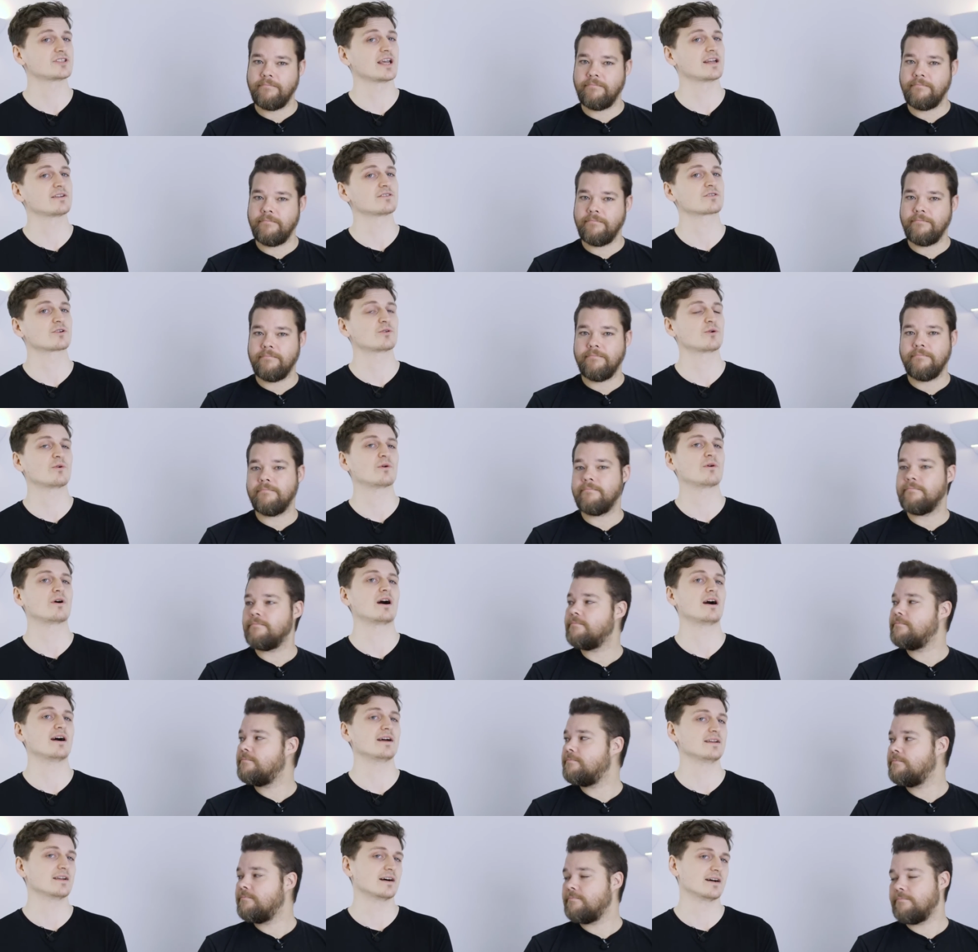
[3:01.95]
Speaker 1: gen Core
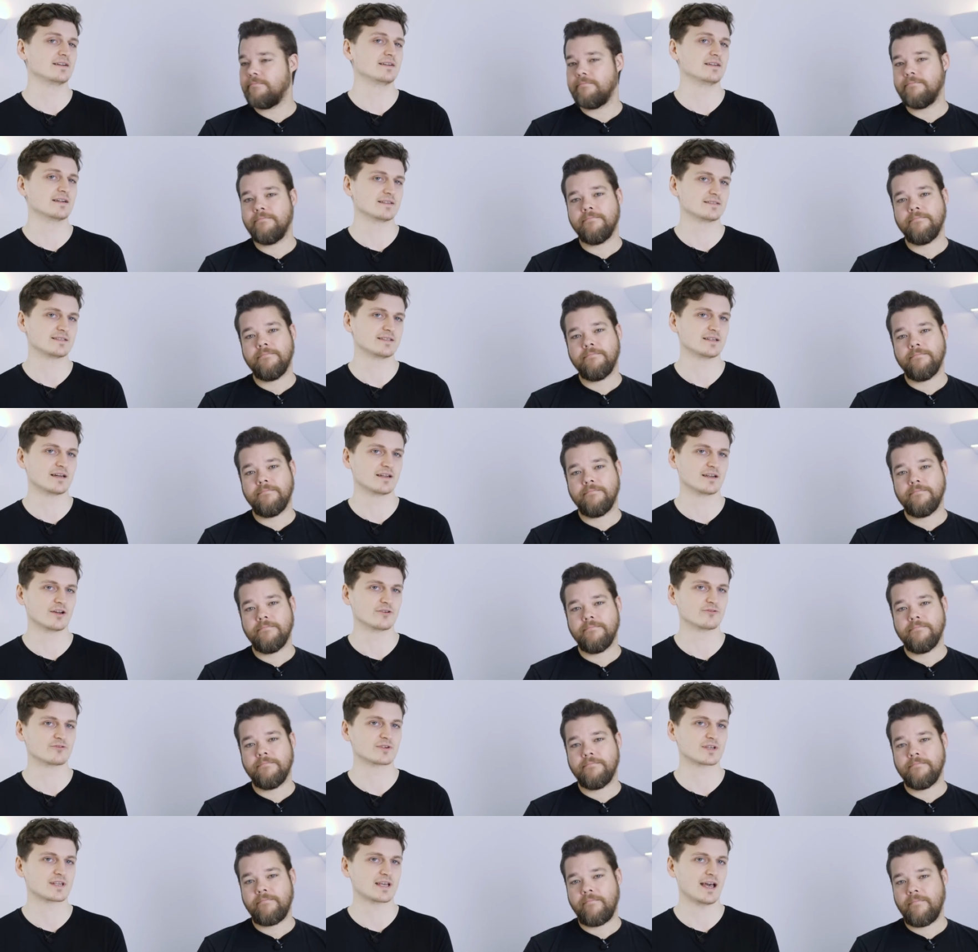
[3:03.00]

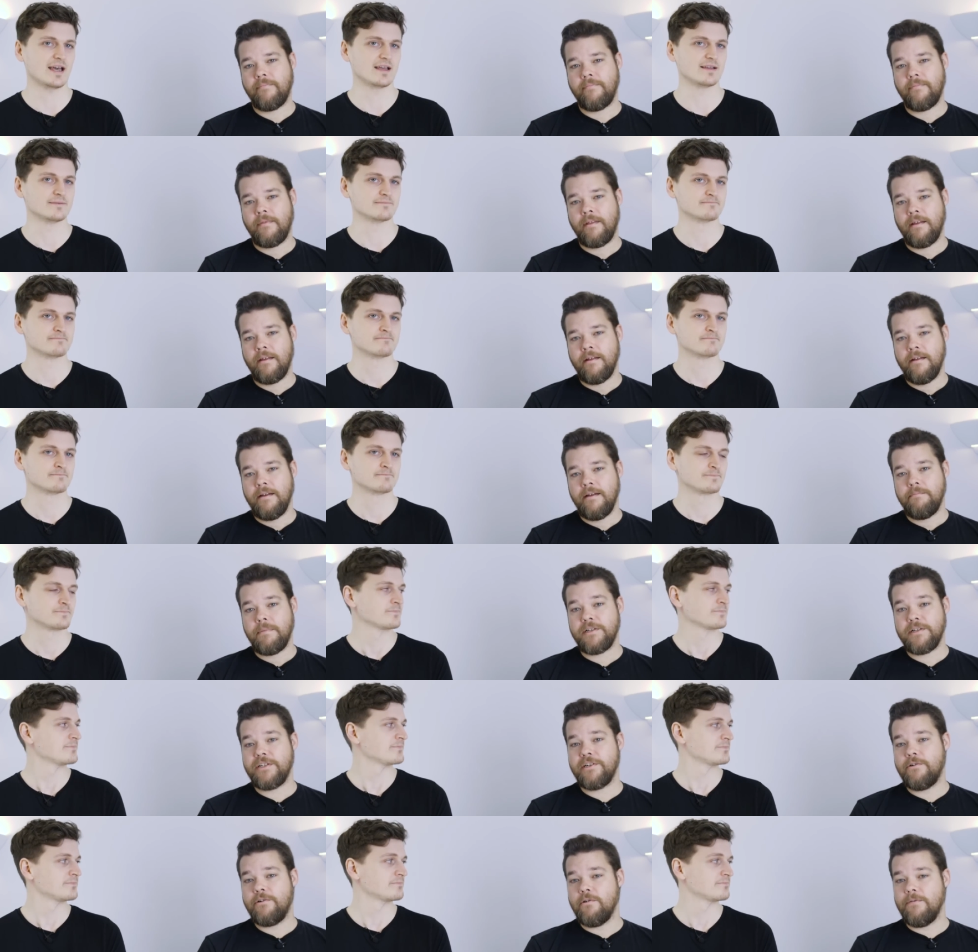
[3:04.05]
i9-9900K.
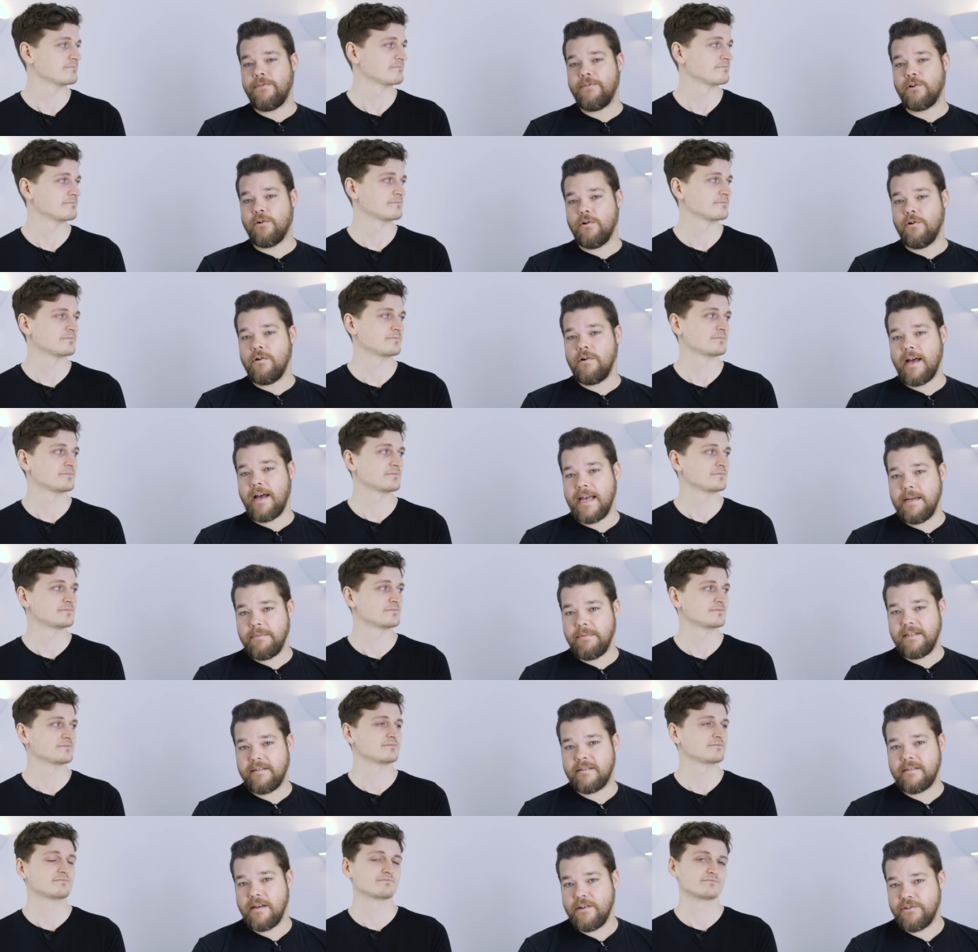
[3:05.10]
Matching
Speaker 2: core for core,
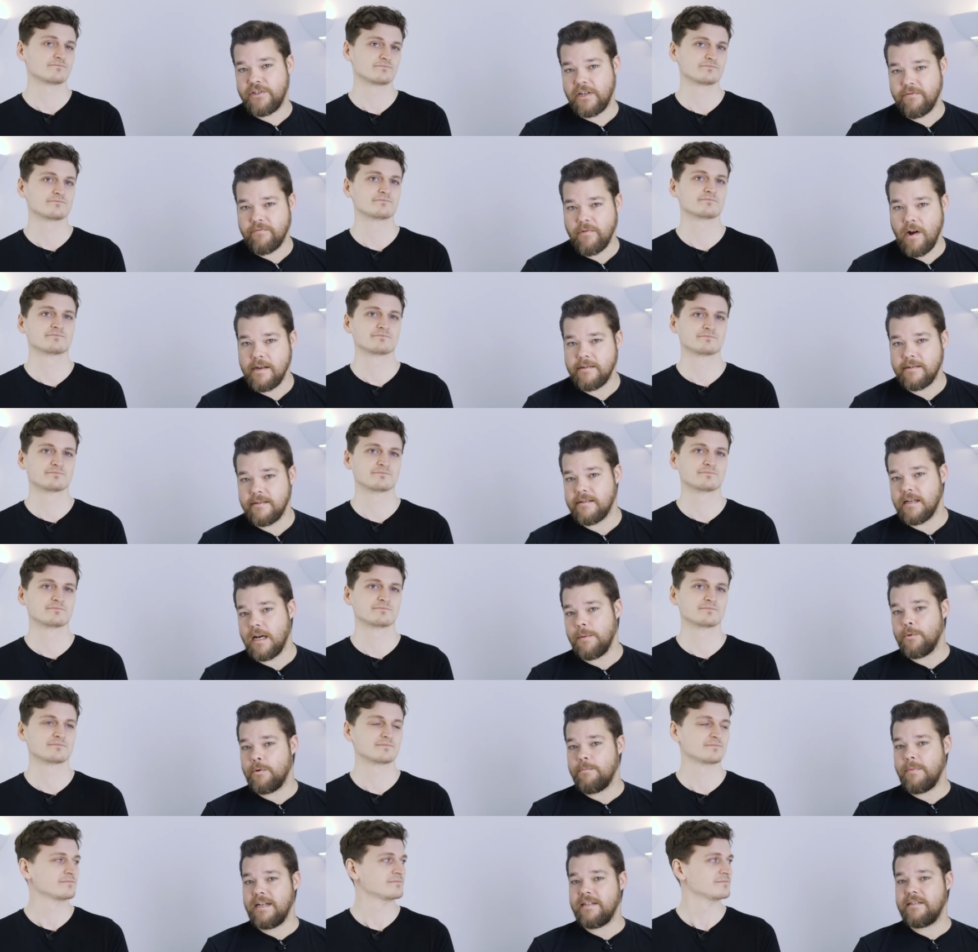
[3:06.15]
AMD's 3rd gen Ryzen
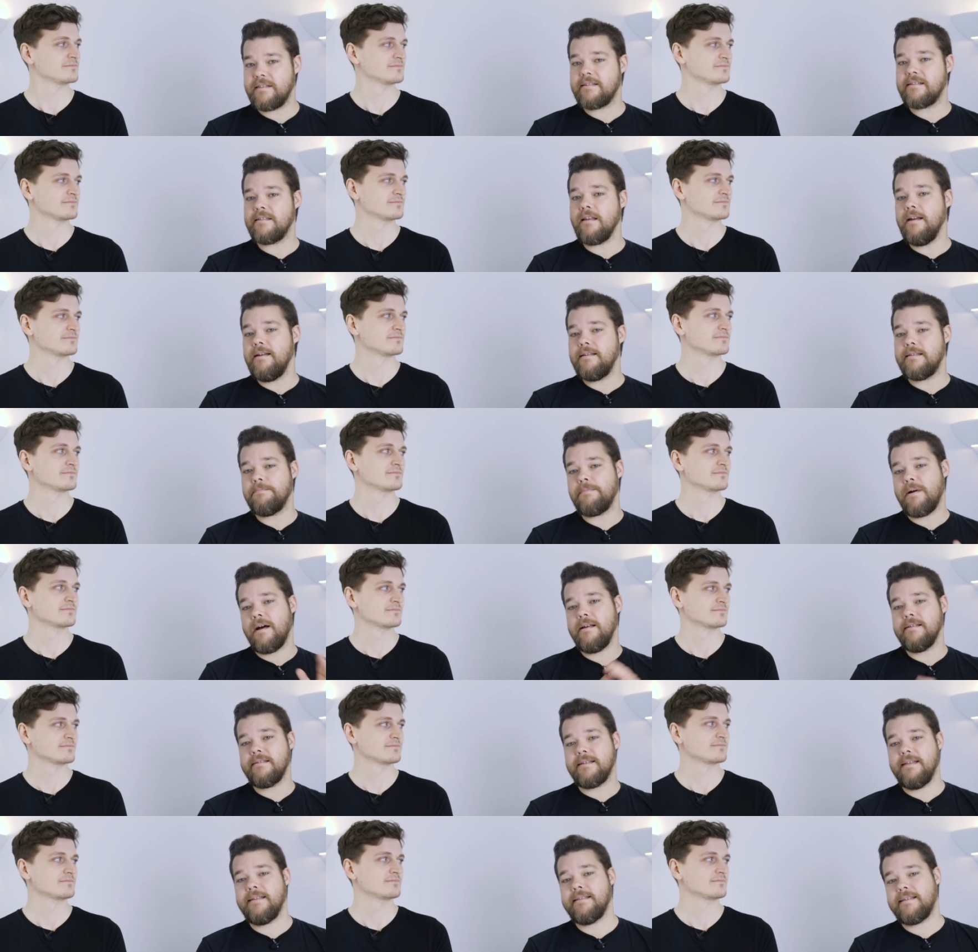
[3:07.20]
sample managed to slightly
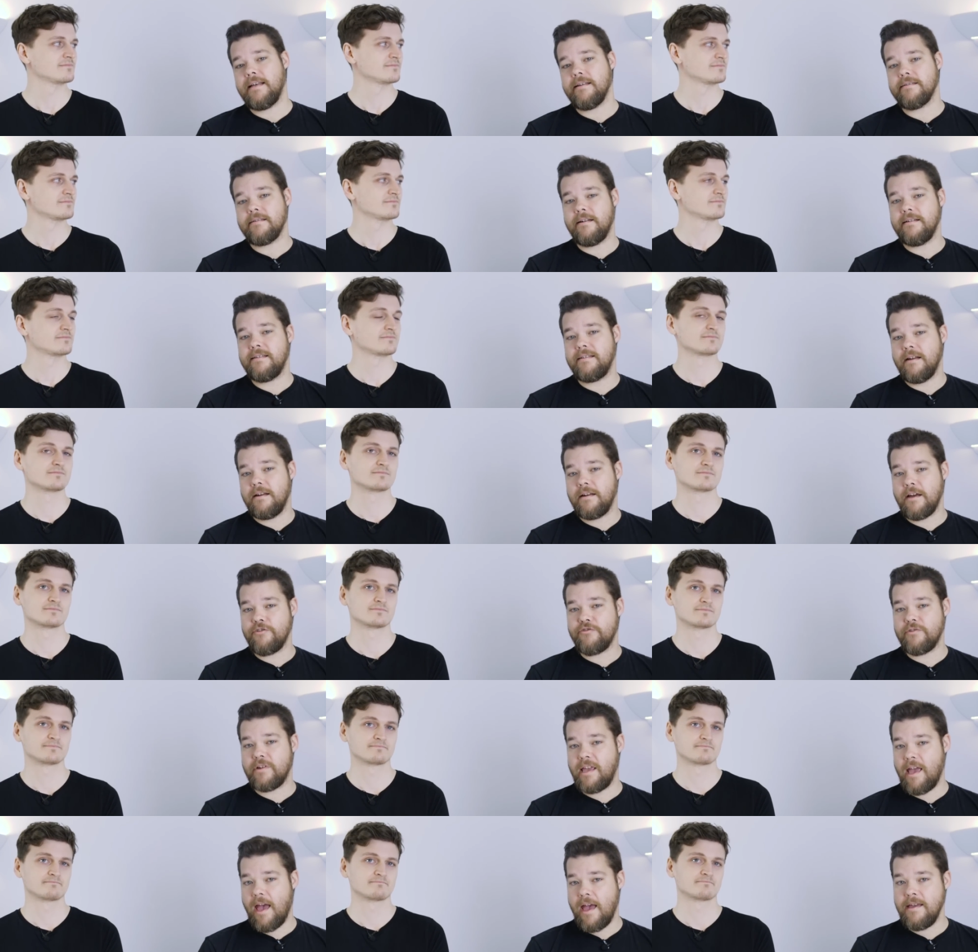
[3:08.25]
surpass Intel's
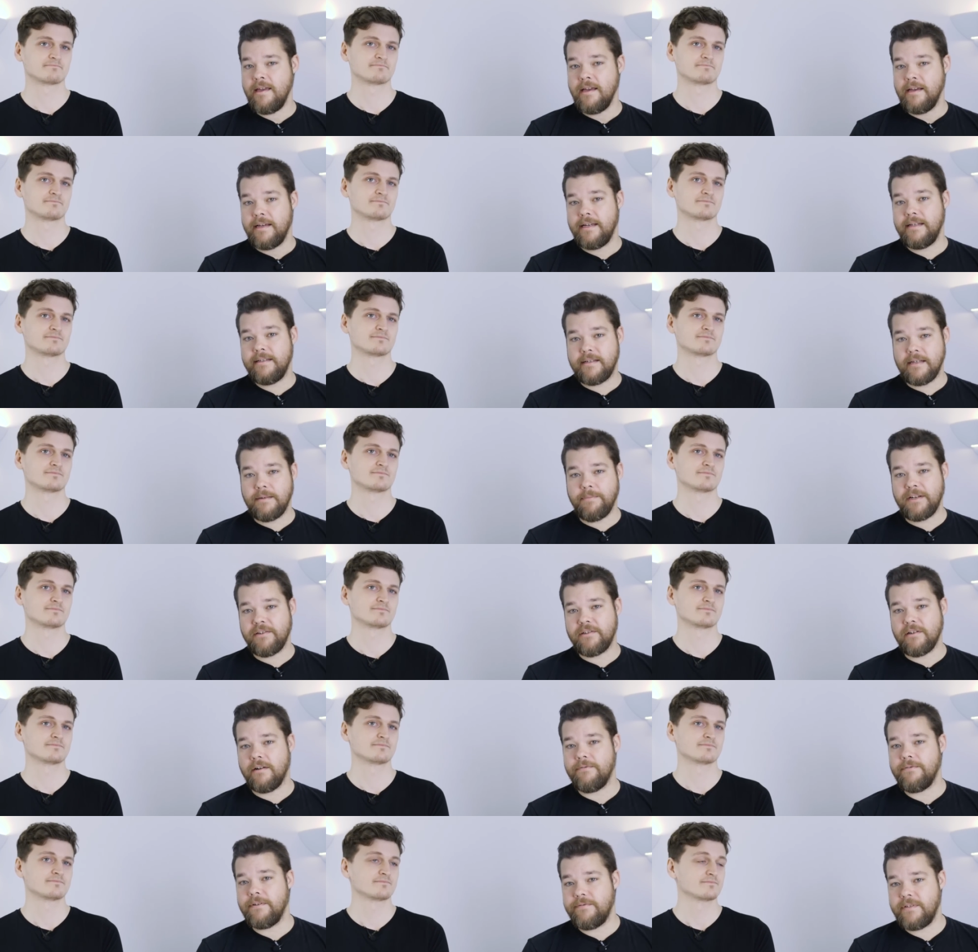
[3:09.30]
9900K in Cinebench
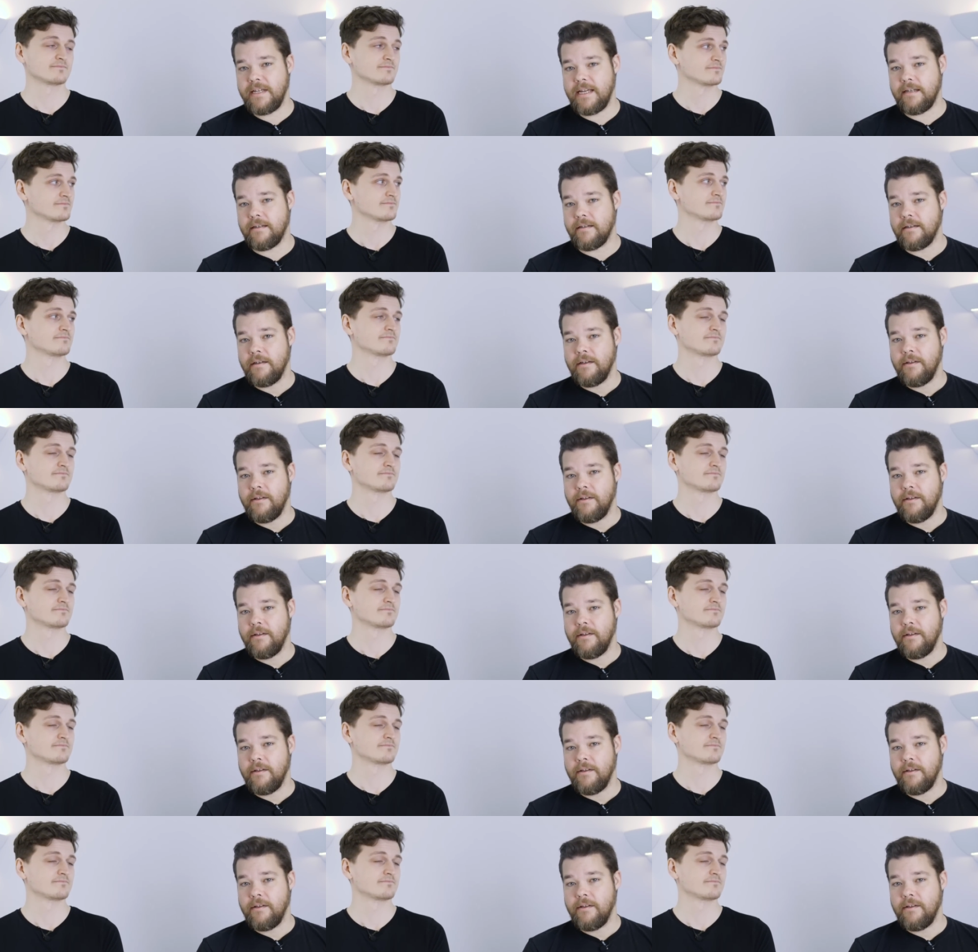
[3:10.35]
R15,